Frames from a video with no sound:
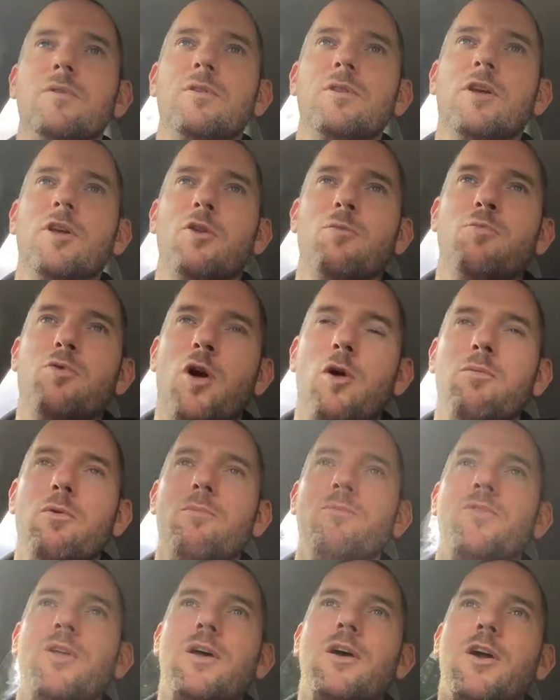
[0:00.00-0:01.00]
little
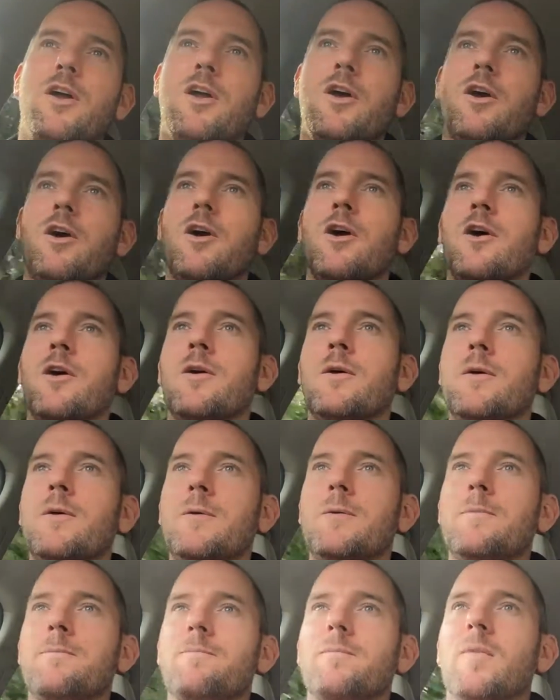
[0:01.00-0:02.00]
problems that occur
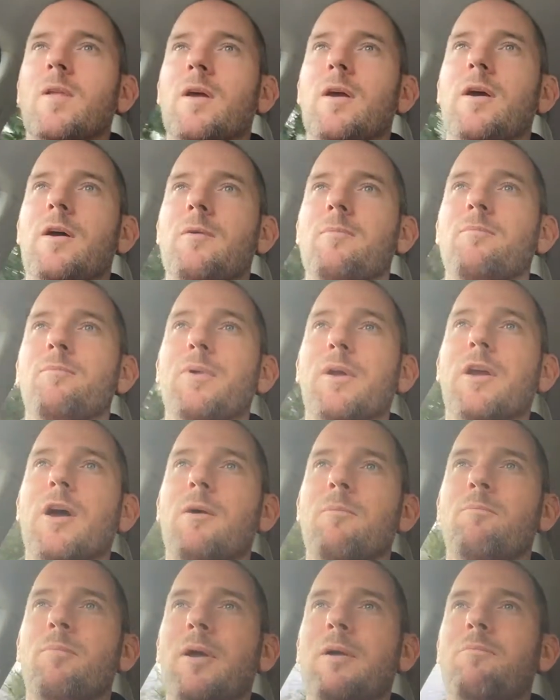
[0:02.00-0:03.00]
um,
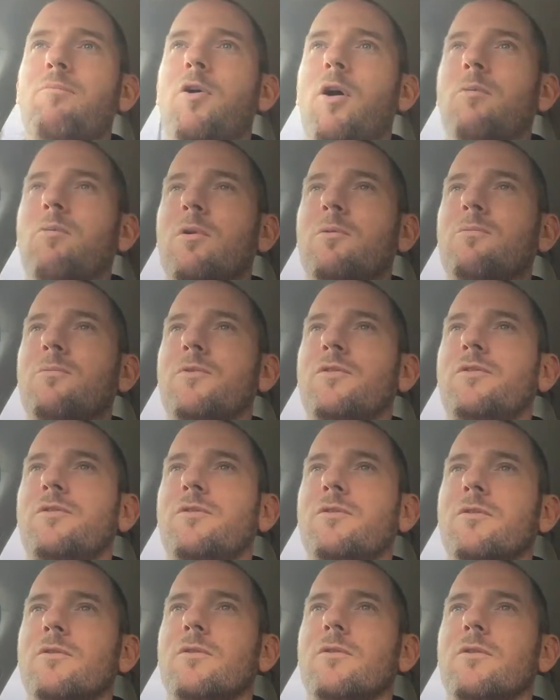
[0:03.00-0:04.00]
become big
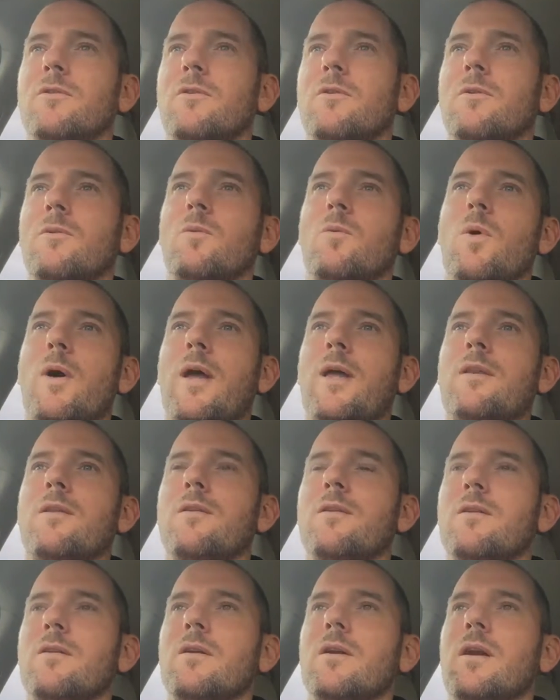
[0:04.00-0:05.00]
problems when
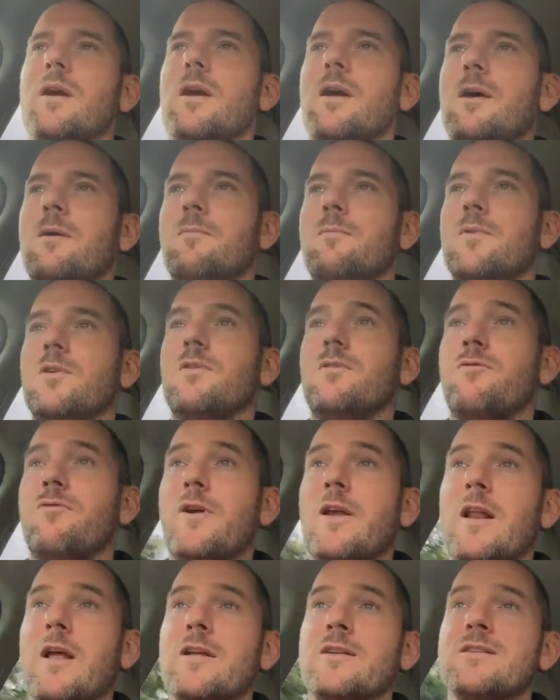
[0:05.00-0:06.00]
um, you're
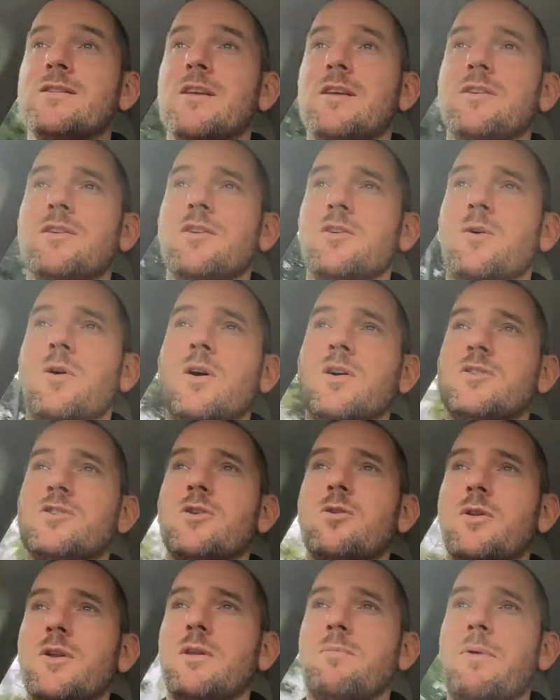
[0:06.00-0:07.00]
freelance and you are
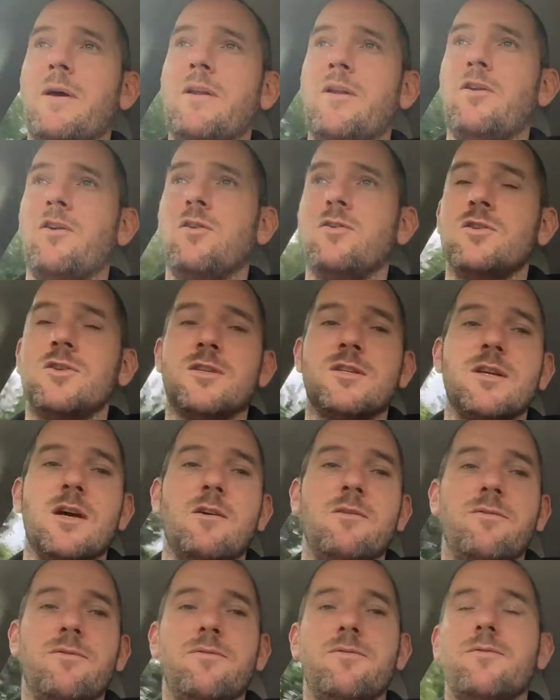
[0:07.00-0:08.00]
solely dependent on
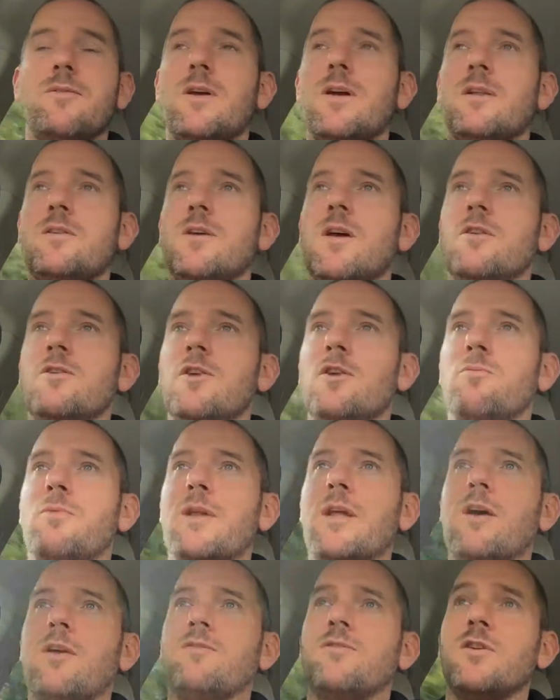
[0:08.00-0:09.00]
yourself and, and
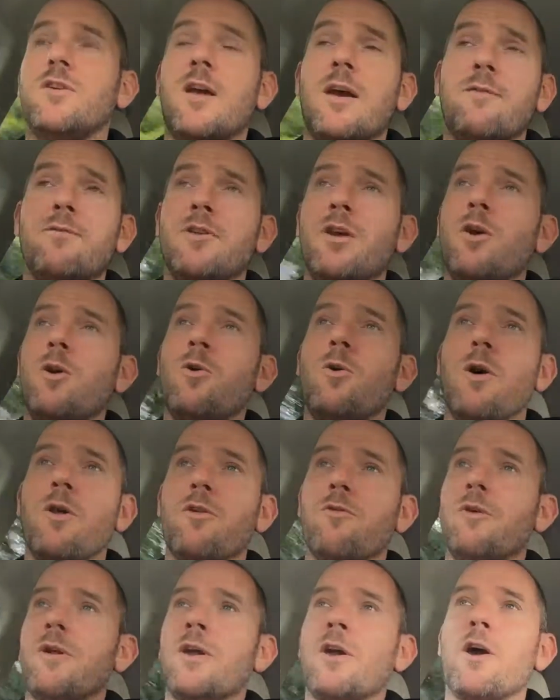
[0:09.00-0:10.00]
nobody else, and you have no
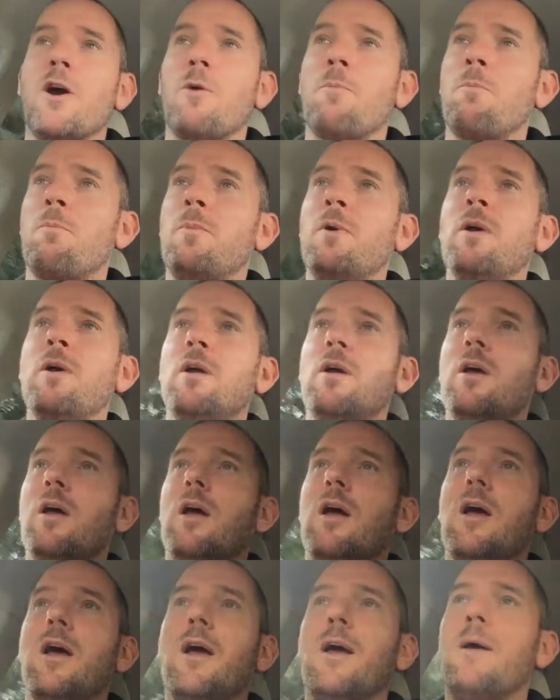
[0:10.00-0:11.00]
other income,
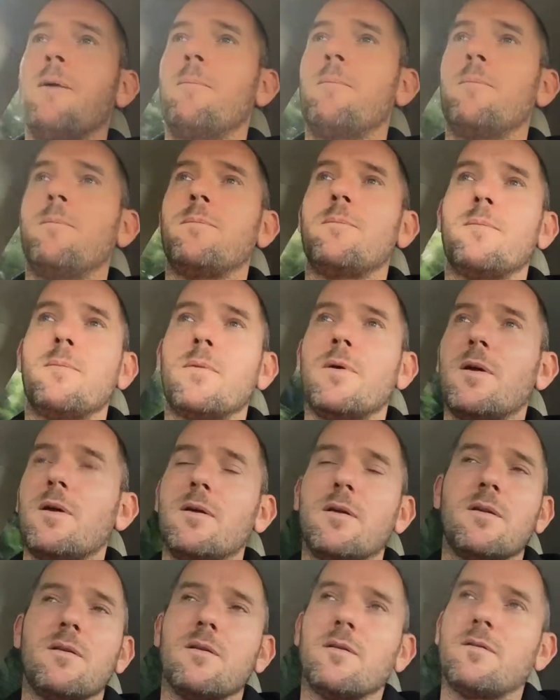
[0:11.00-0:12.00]

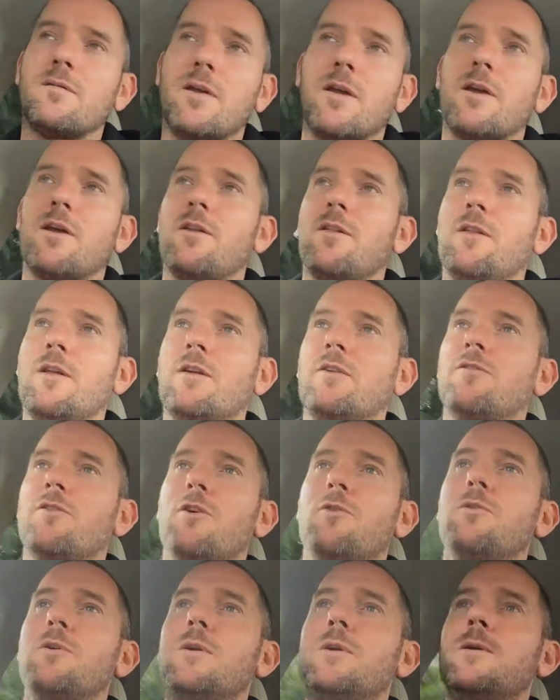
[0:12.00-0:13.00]
um, that kind of thing.
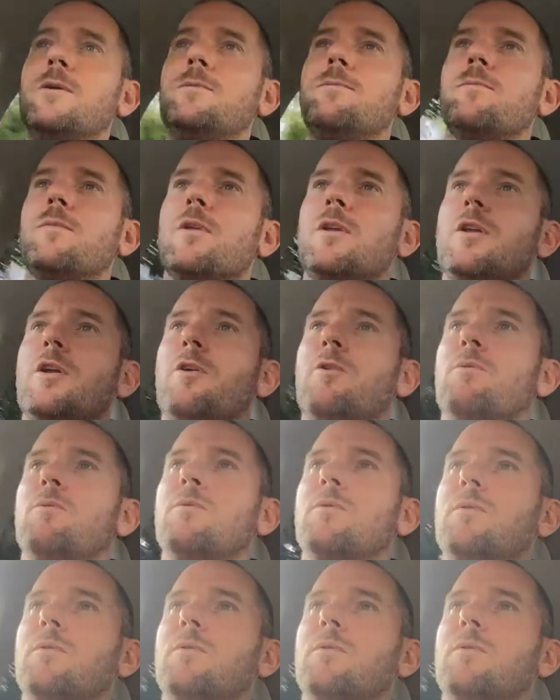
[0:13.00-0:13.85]
So, you know,